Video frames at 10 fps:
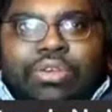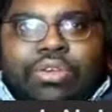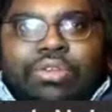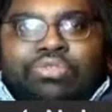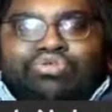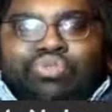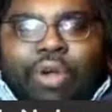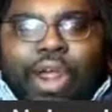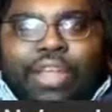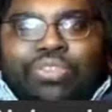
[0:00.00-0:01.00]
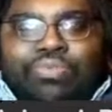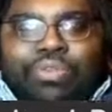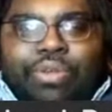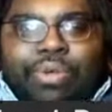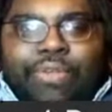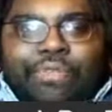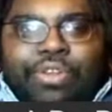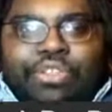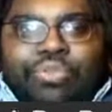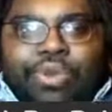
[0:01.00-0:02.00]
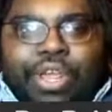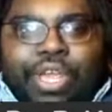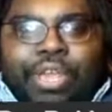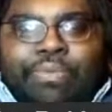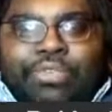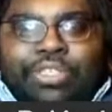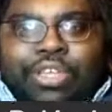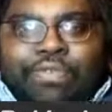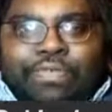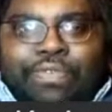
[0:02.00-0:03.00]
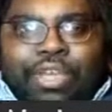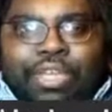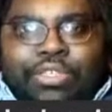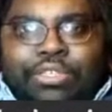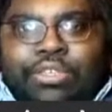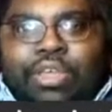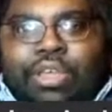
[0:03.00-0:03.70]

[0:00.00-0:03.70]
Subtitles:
try to run away from the threat and was self-defense.